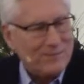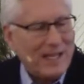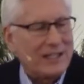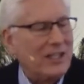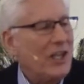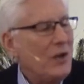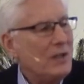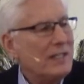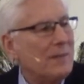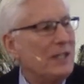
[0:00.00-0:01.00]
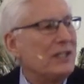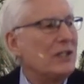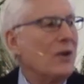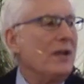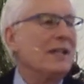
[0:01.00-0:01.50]
accuse them, he's
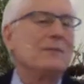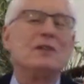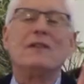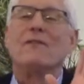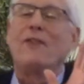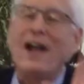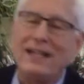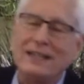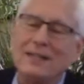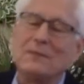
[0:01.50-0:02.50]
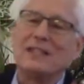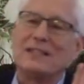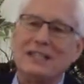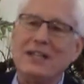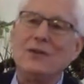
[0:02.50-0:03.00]
showing them to invite them to
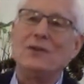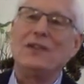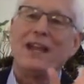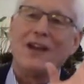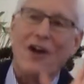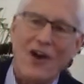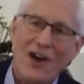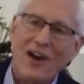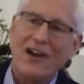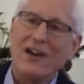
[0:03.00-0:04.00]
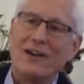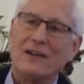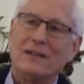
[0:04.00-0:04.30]
see who they are